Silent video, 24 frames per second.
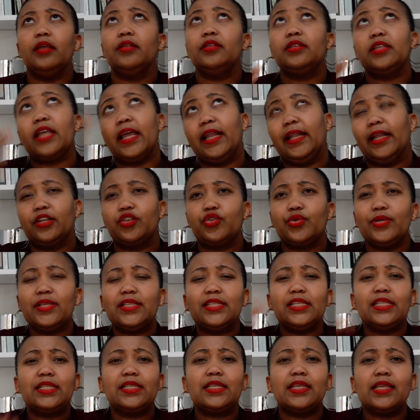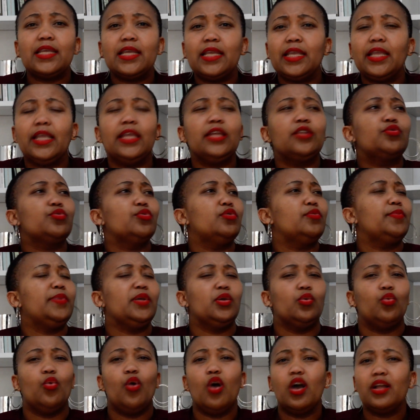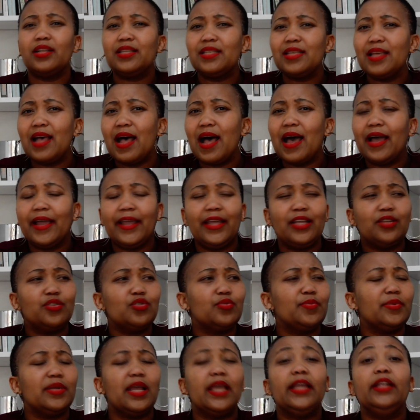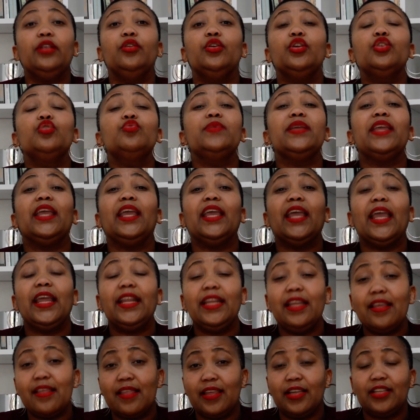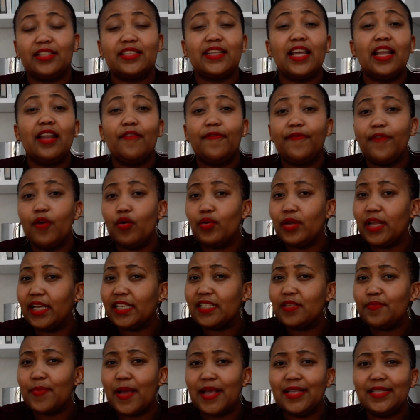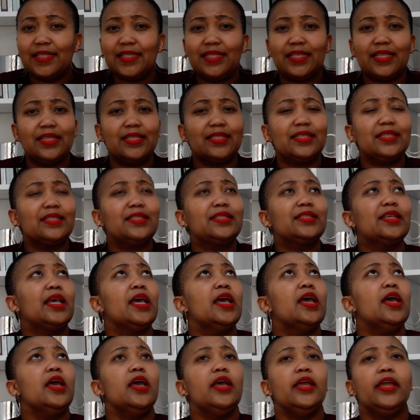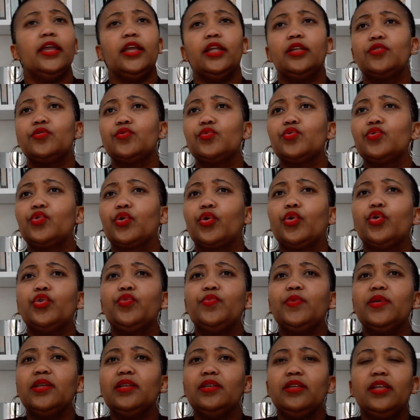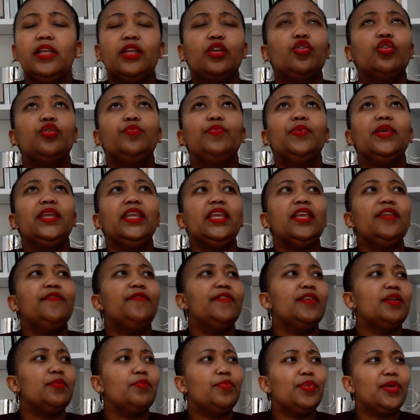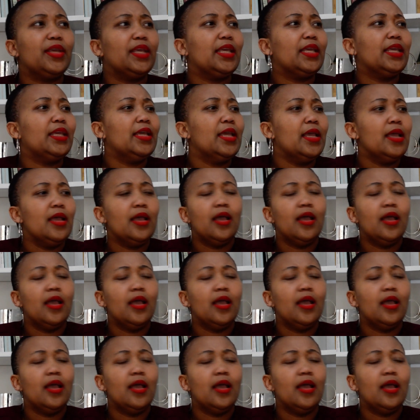electricity, it will be water, it will be anything, telephone expenses, it could even be